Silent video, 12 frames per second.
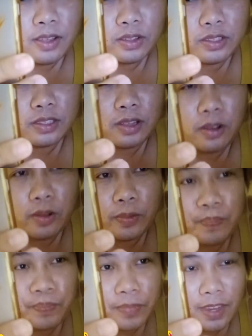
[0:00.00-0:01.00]

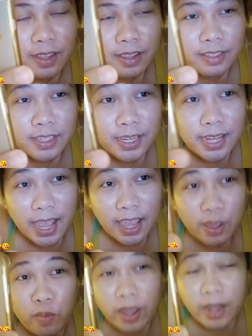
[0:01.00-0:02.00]
So
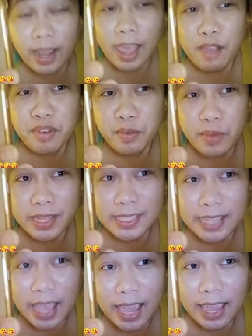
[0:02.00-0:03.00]
today, whatever we
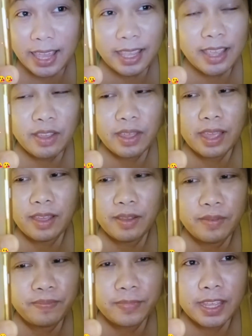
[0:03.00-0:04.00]
say,
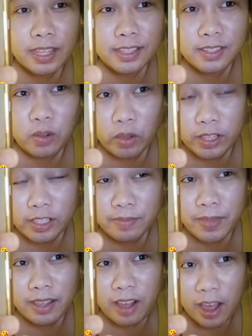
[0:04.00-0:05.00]
it's going to
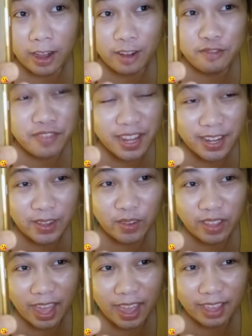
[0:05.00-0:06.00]
be caught on
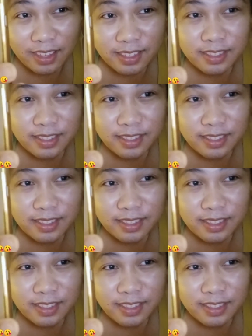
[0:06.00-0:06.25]
video, guys.